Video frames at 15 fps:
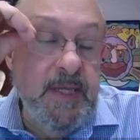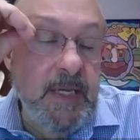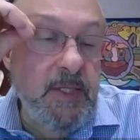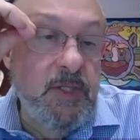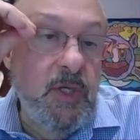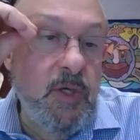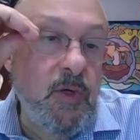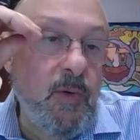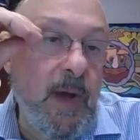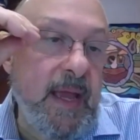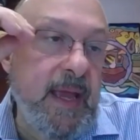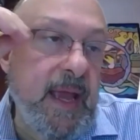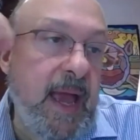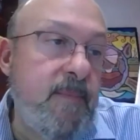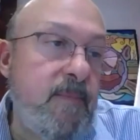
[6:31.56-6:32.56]
to you,
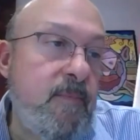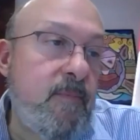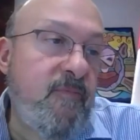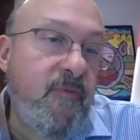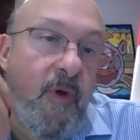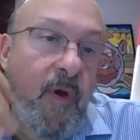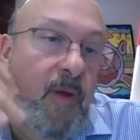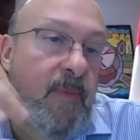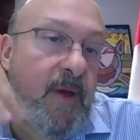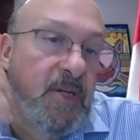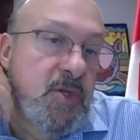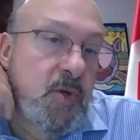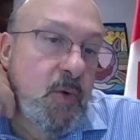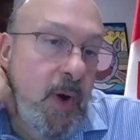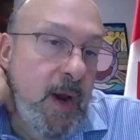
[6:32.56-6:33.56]
I'm very
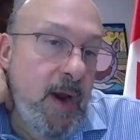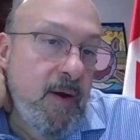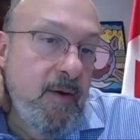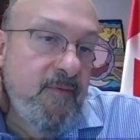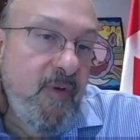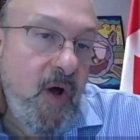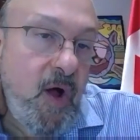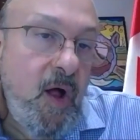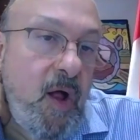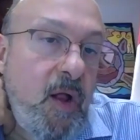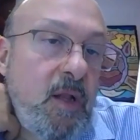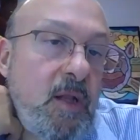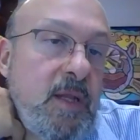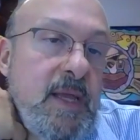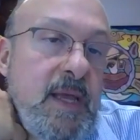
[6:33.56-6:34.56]
much aware of
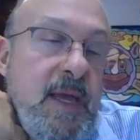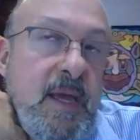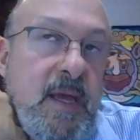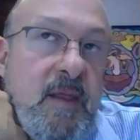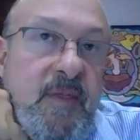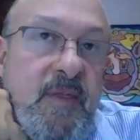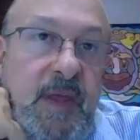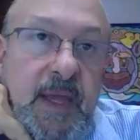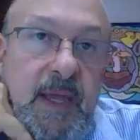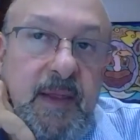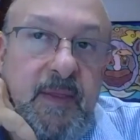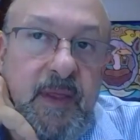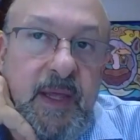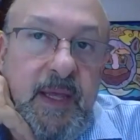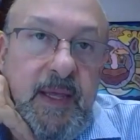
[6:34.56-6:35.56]
all the
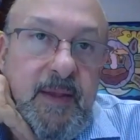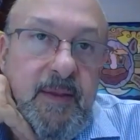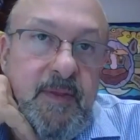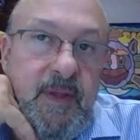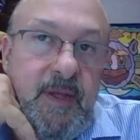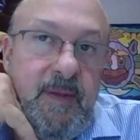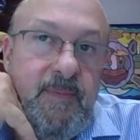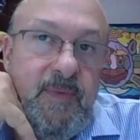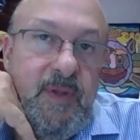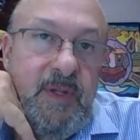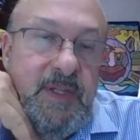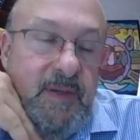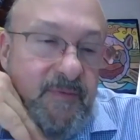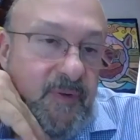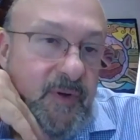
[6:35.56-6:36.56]

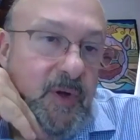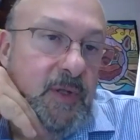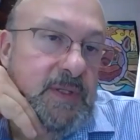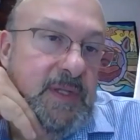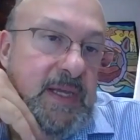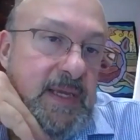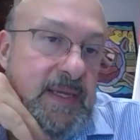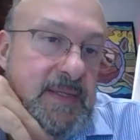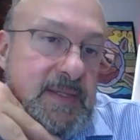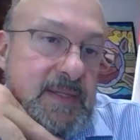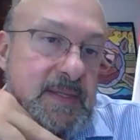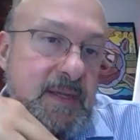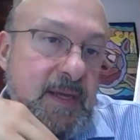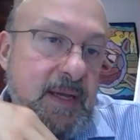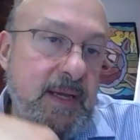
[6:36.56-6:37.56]

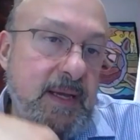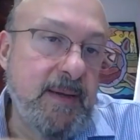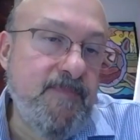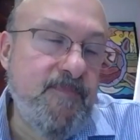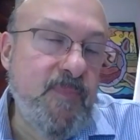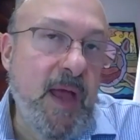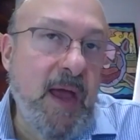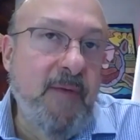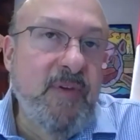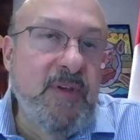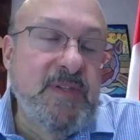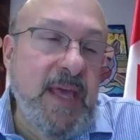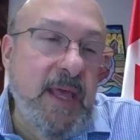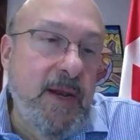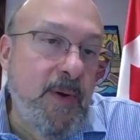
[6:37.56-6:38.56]
difficulties.
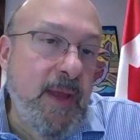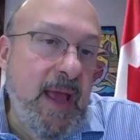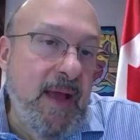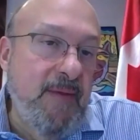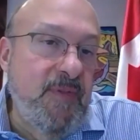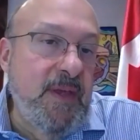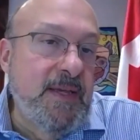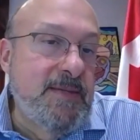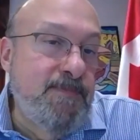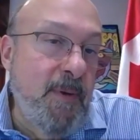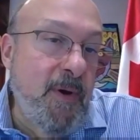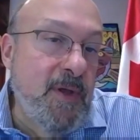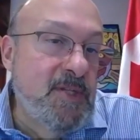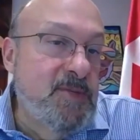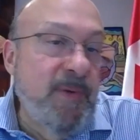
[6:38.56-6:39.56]
Obviously, I don't have the
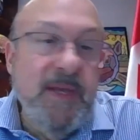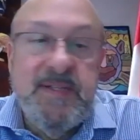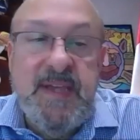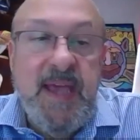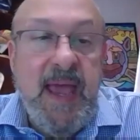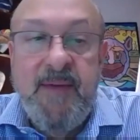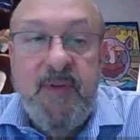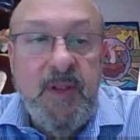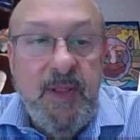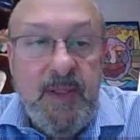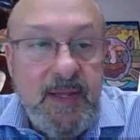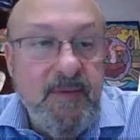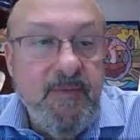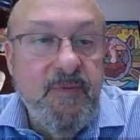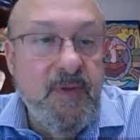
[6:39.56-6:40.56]
experience because I haven't
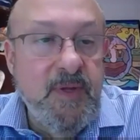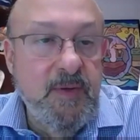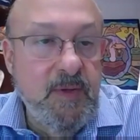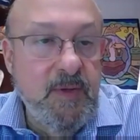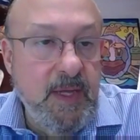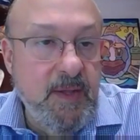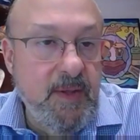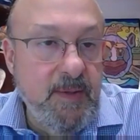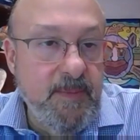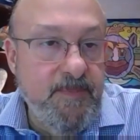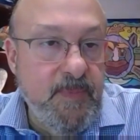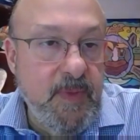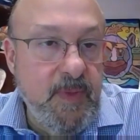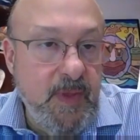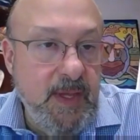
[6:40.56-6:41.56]
lived
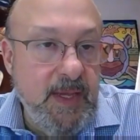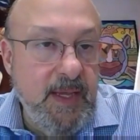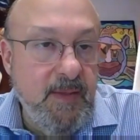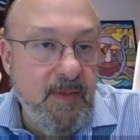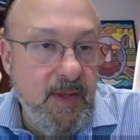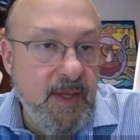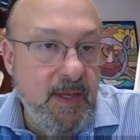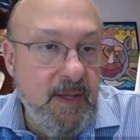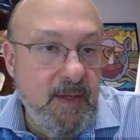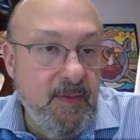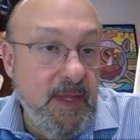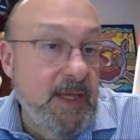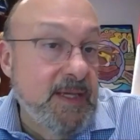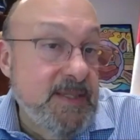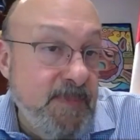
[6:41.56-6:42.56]
the
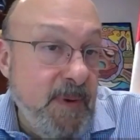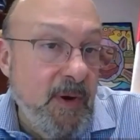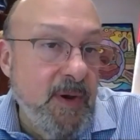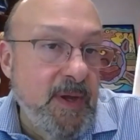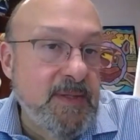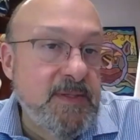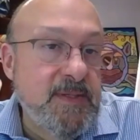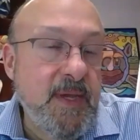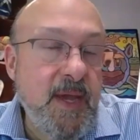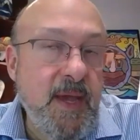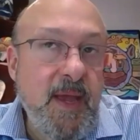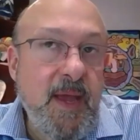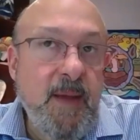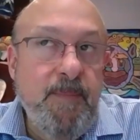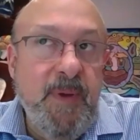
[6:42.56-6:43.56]
experience,
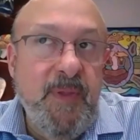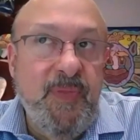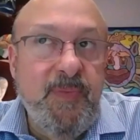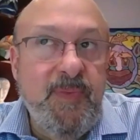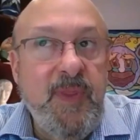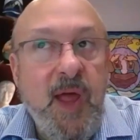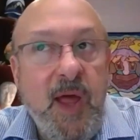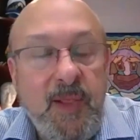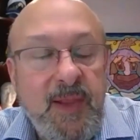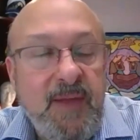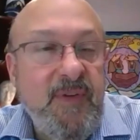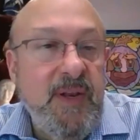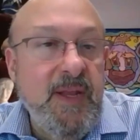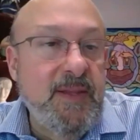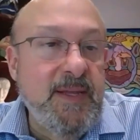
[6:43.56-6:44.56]
but not
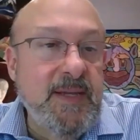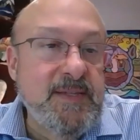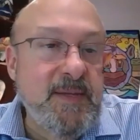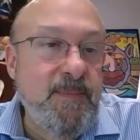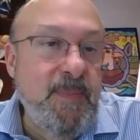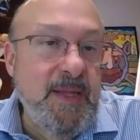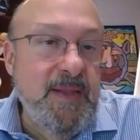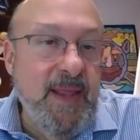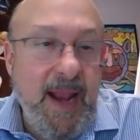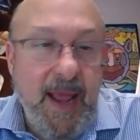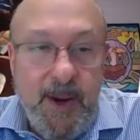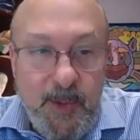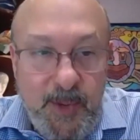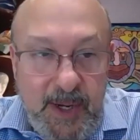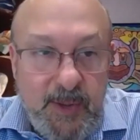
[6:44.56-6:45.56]
living it doesn't mean that I
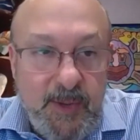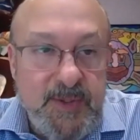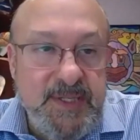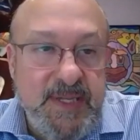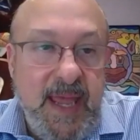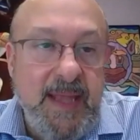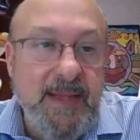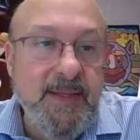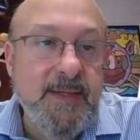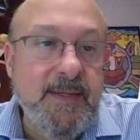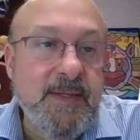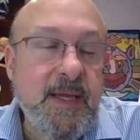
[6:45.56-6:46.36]
don't understand it.